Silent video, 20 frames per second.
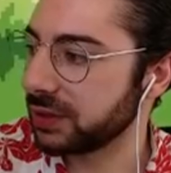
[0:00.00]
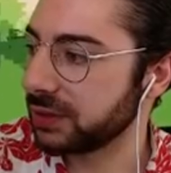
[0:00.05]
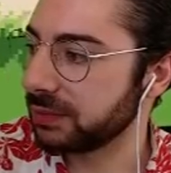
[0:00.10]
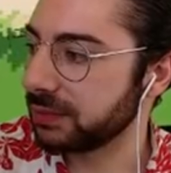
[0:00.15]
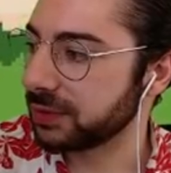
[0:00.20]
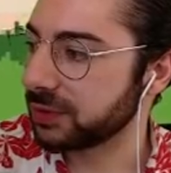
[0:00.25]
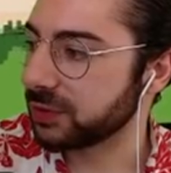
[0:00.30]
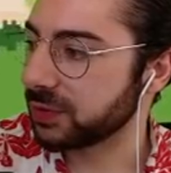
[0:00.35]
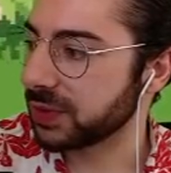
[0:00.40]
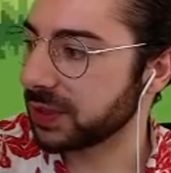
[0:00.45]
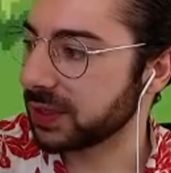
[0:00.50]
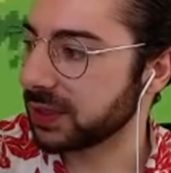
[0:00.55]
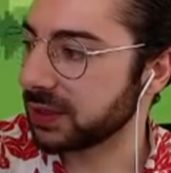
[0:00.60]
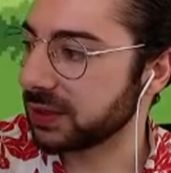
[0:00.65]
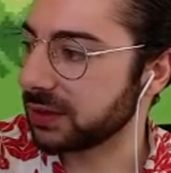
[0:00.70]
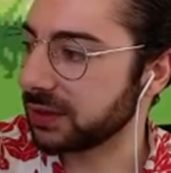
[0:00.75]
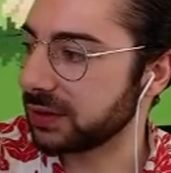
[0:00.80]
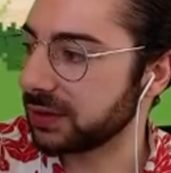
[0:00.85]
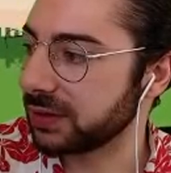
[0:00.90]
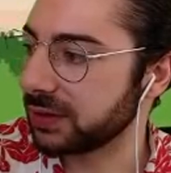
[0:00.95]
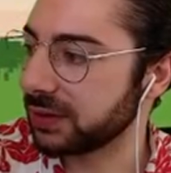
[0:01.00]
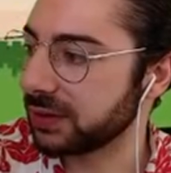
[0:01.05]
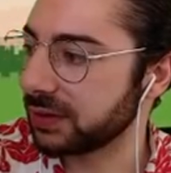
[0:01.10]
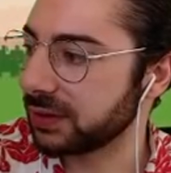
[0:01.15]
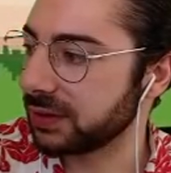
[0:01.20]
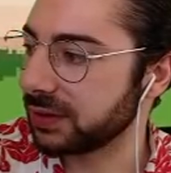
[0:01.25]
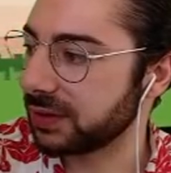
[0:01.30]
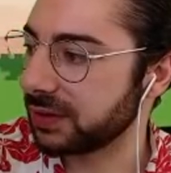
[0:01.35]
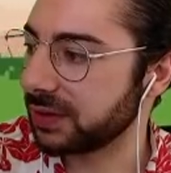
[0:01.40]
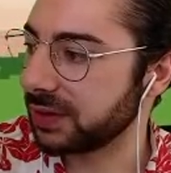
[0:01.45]
between
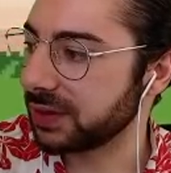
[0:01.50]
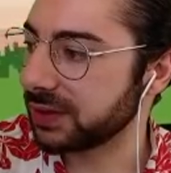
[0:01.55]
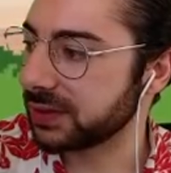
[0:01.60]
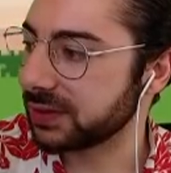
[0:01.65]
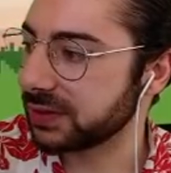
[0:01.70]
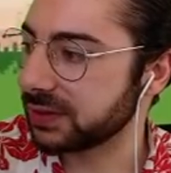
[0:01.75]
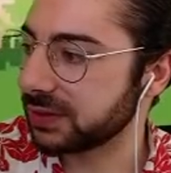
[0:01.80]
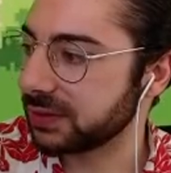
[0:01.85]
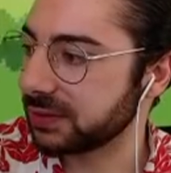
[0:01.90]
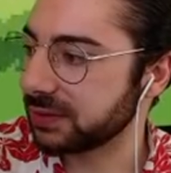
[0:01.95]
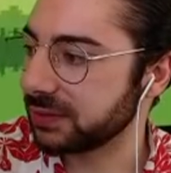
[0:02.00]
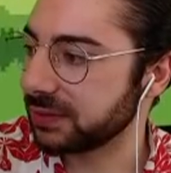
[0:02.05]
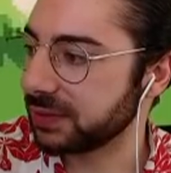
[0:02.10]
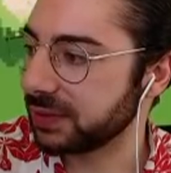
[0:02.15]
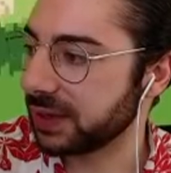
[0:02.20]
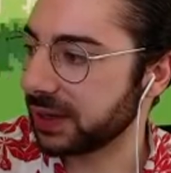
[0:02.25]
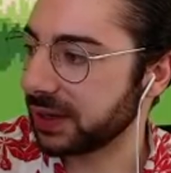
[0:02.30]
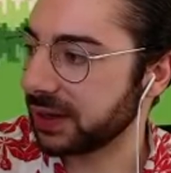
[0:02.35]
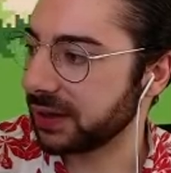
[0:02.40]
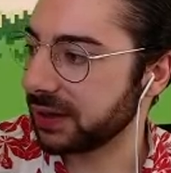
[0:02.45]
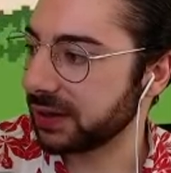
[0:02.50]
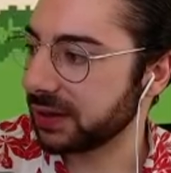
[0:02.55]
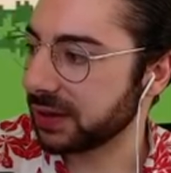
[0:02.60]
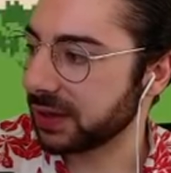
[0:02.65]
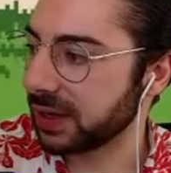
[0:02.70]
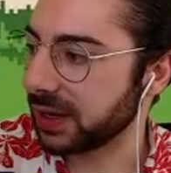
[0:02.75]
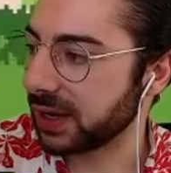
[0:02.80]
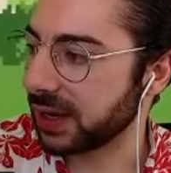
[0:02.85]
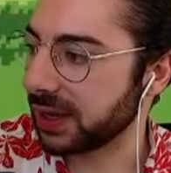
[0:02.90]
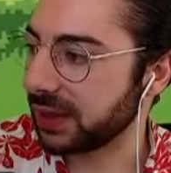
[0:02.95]
this layer
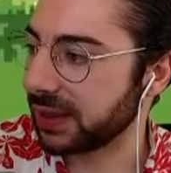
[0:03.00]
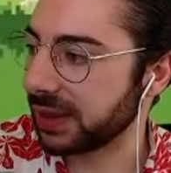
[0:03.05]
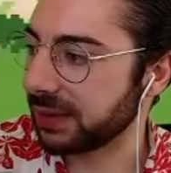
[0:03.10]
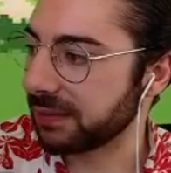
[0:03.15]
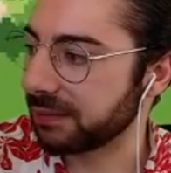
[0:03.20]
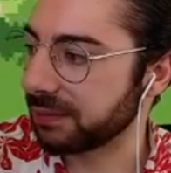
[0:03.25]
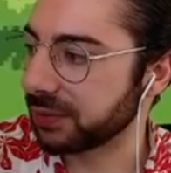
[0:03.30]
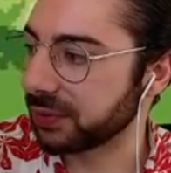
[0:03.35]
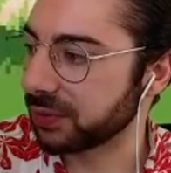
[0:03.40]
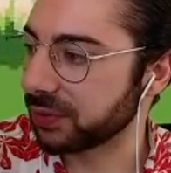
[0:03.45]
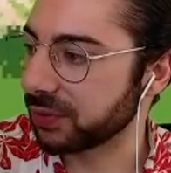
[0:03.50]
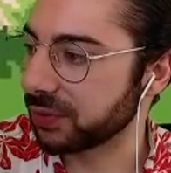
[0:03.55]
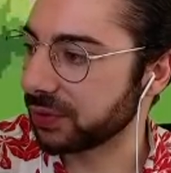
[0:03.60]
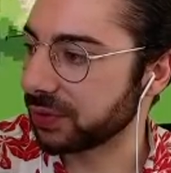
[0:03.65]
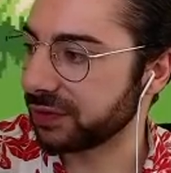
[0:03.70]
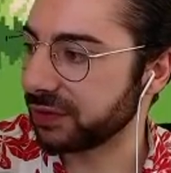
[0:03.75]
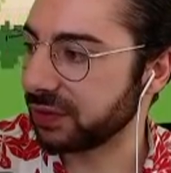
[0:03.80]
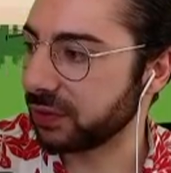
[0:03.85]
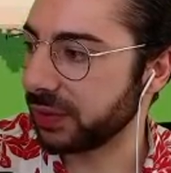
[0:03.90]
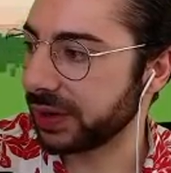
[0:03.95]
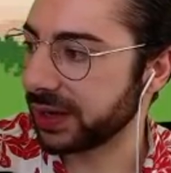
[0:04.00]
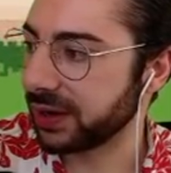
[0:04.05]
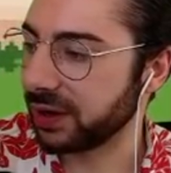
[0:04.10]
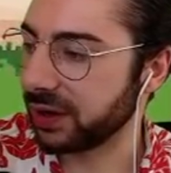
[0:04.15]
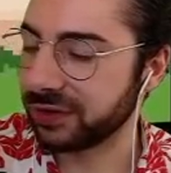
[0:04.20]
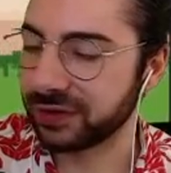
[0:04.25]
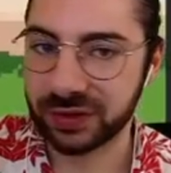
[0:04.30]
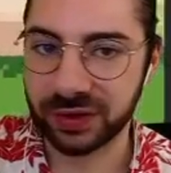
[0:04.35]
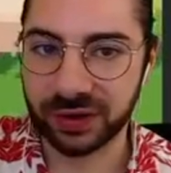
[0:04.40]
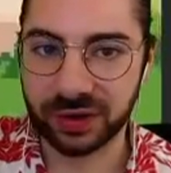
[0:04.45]
and that blue way
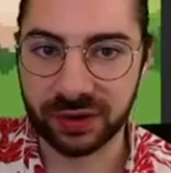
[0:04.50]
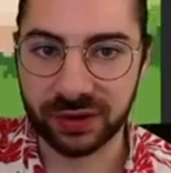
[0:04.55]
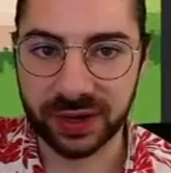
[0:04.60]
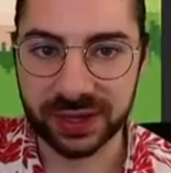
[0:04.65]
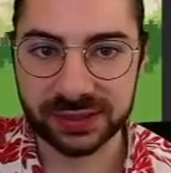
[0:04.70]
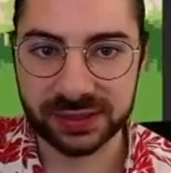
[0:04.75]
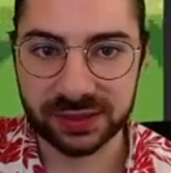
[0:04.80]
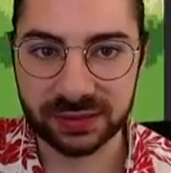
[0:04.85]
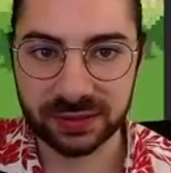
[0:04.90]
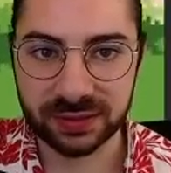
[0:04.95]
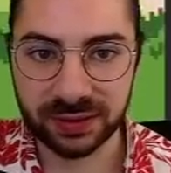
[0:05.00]
off on the horizon.